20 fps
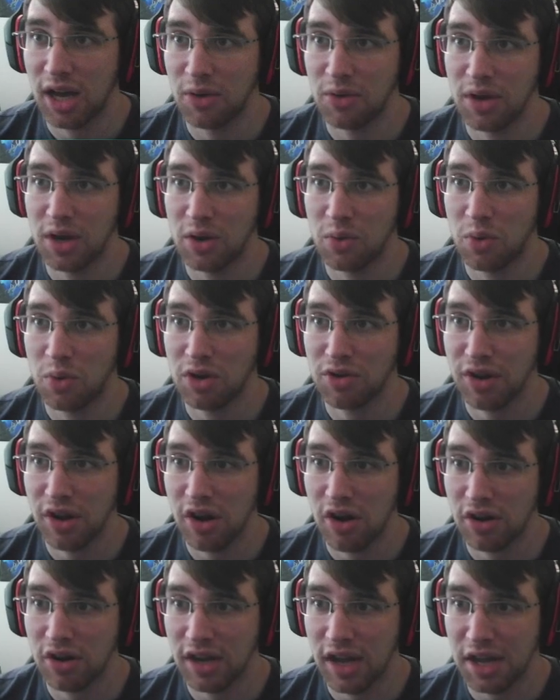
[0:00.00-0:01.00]
got
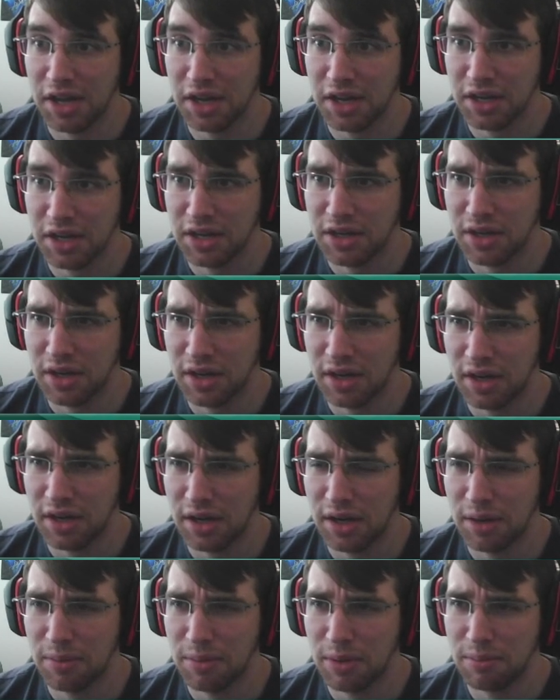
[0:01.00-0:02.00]
Wandering Archaic,
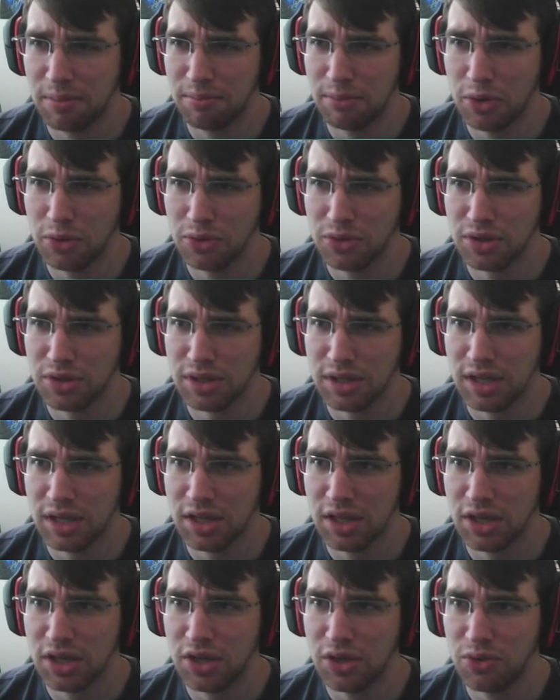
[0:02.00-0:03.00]
mostly I
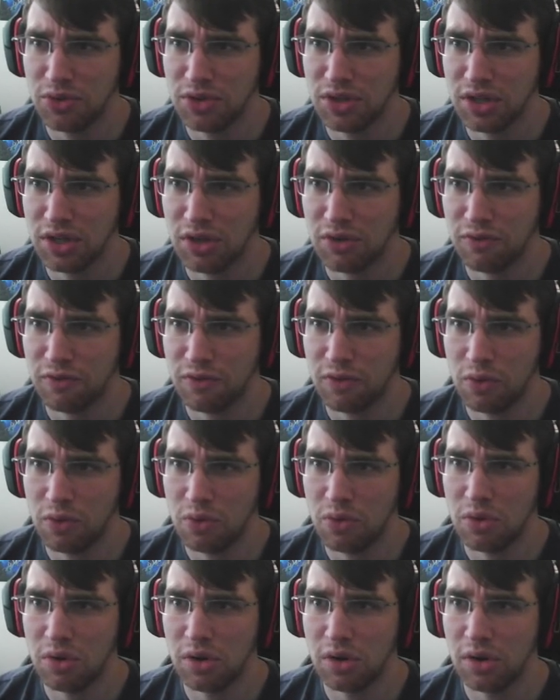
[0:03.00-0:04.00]
think using it
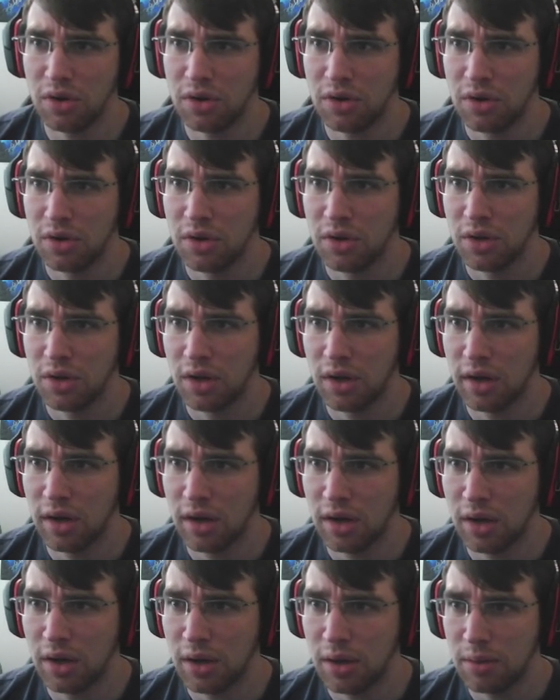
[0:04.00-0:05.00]
for
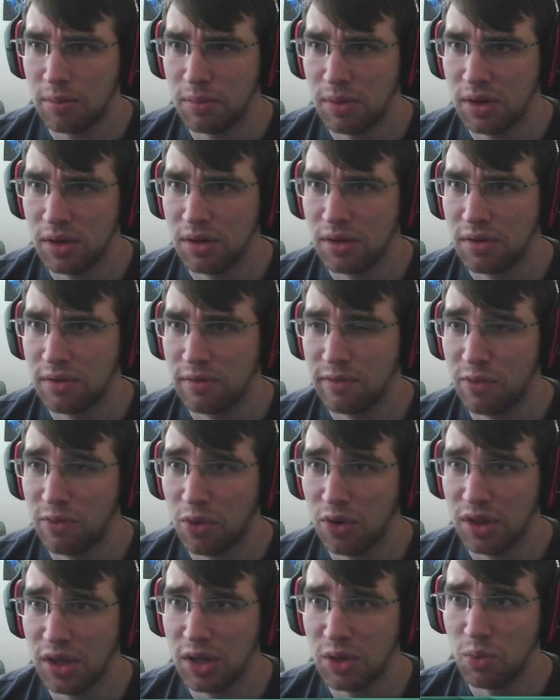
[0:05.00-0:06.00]

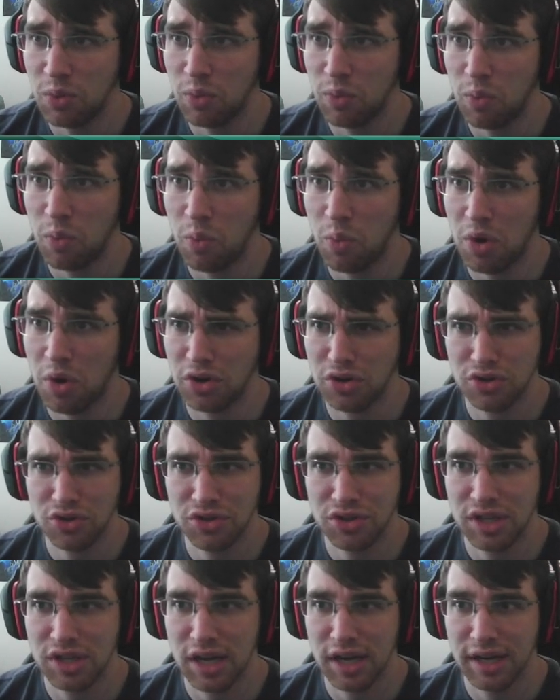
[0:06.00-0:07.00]
the
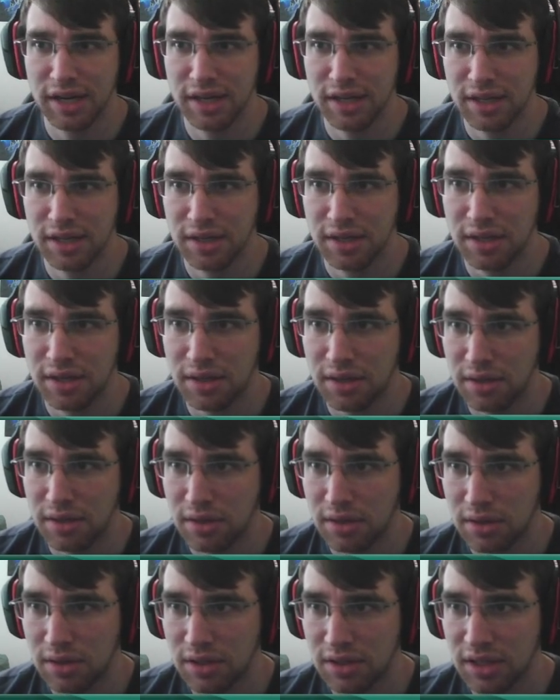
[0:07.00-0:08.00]
Wonder side. Is
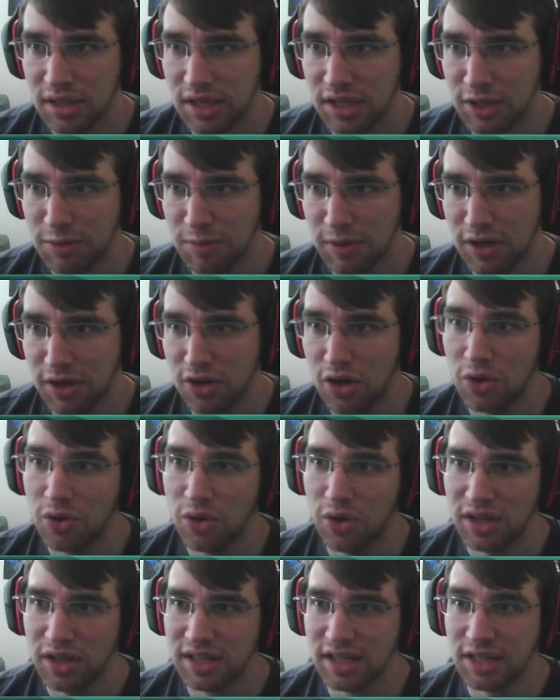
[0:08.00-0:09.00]
it each player? Oh
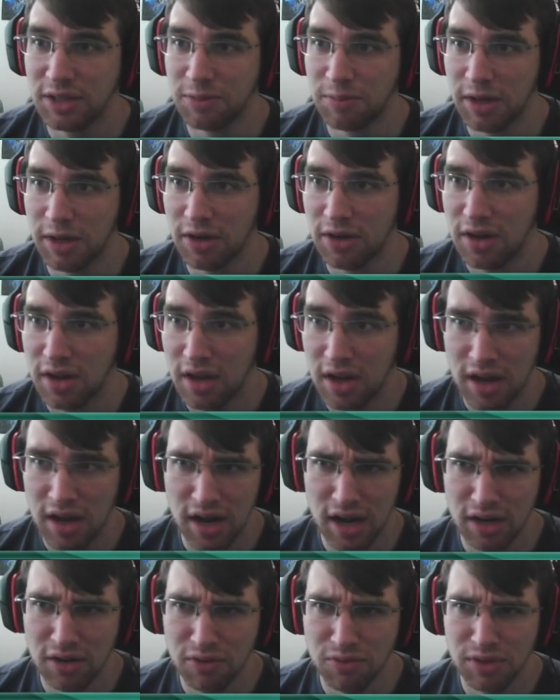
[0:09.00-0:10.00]
no, that's each player.
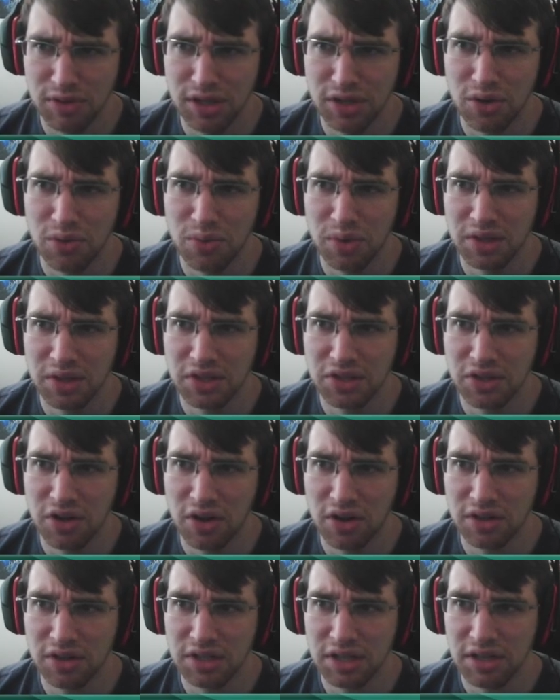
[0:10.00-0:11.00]
I don't really know why this
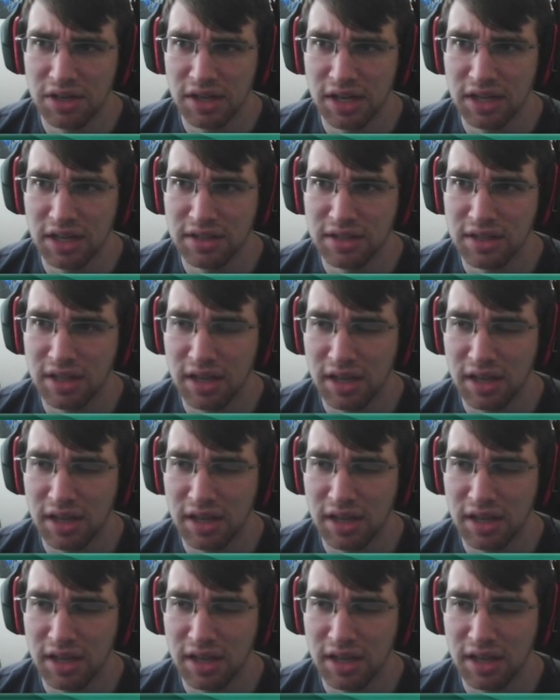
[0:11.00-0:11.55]
card is here. I guess